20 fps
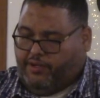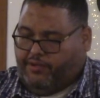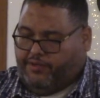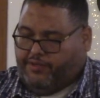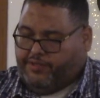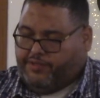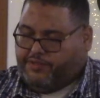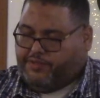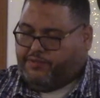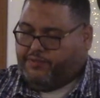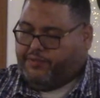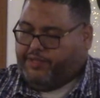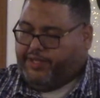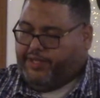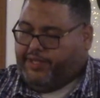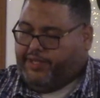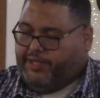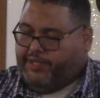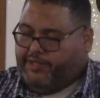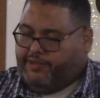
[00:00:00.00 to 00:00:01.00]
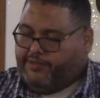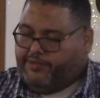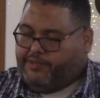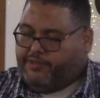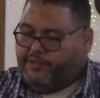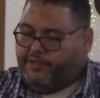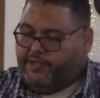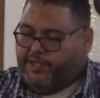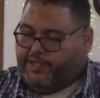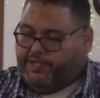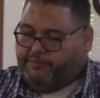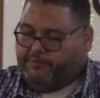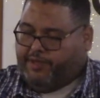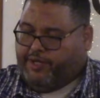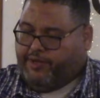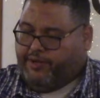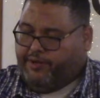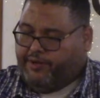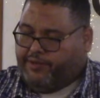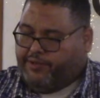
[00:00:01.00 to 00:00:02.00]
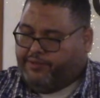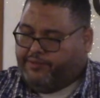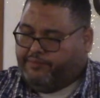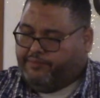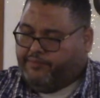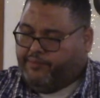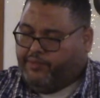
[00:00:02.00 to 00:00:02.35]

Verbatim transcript: this to an end in America.